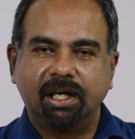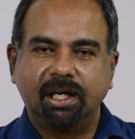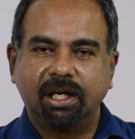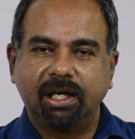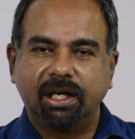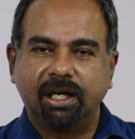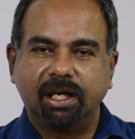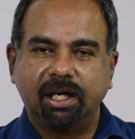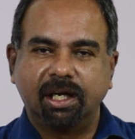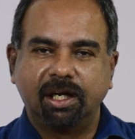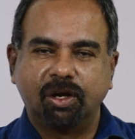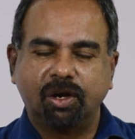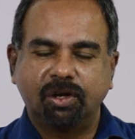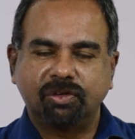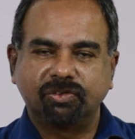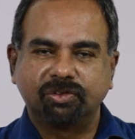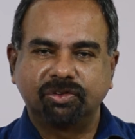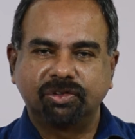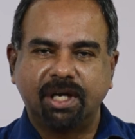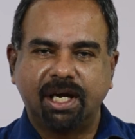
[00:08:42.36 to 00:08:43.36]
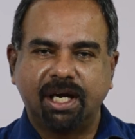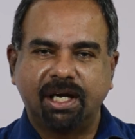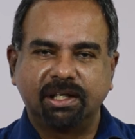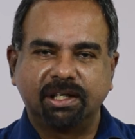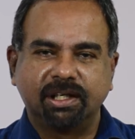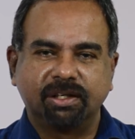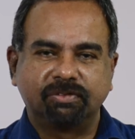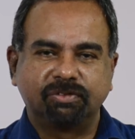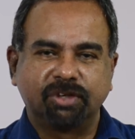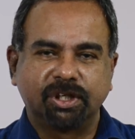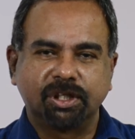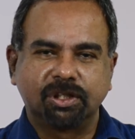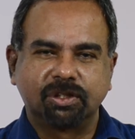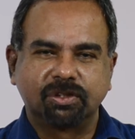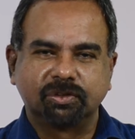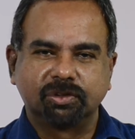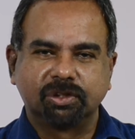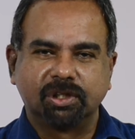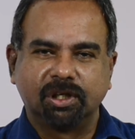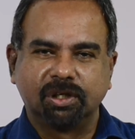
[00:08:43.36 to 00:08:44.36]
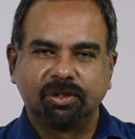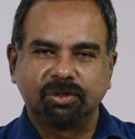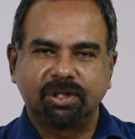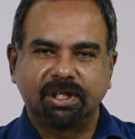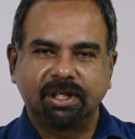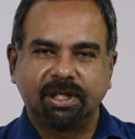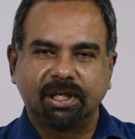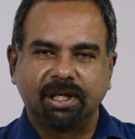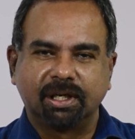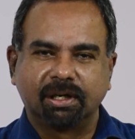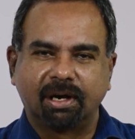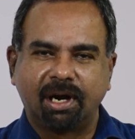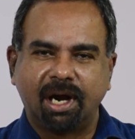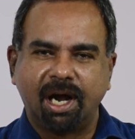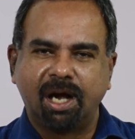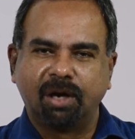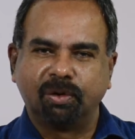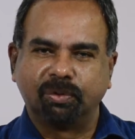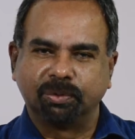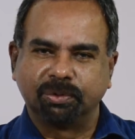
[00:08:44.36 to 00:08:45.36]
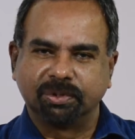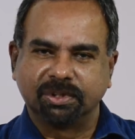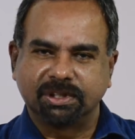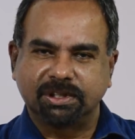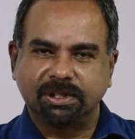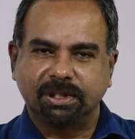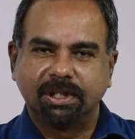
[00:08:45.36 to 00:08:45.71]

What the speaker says: Lockwood had a very good look around,